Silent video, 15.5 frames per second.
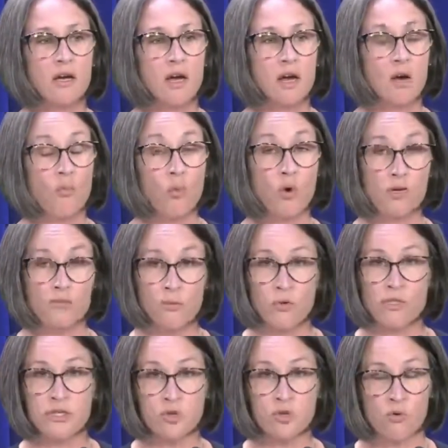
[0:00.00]

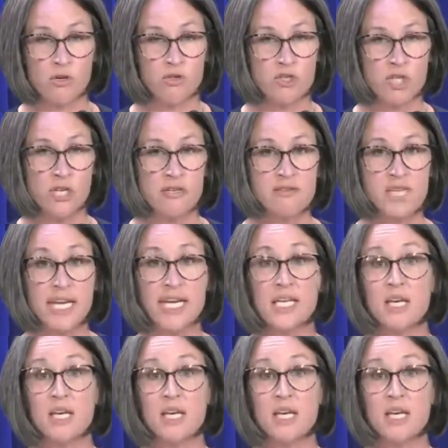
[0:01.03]
workforce shortages